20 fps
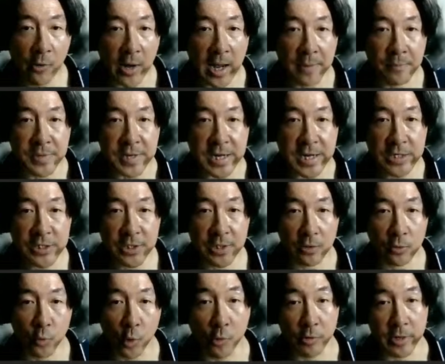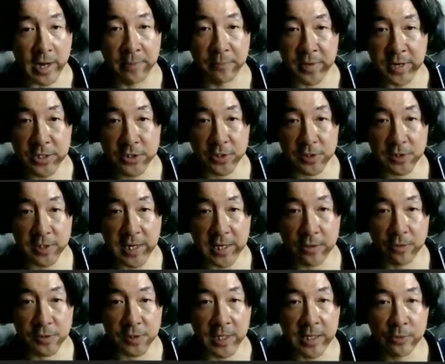amnesia, quote, amnesia
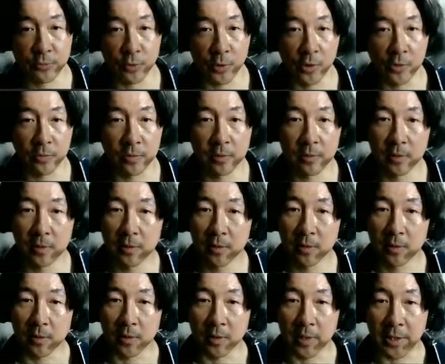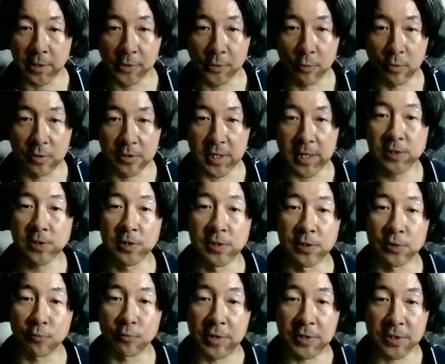cycles, unquote, in other words,
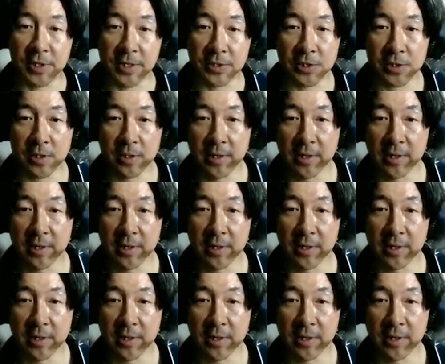instance resets,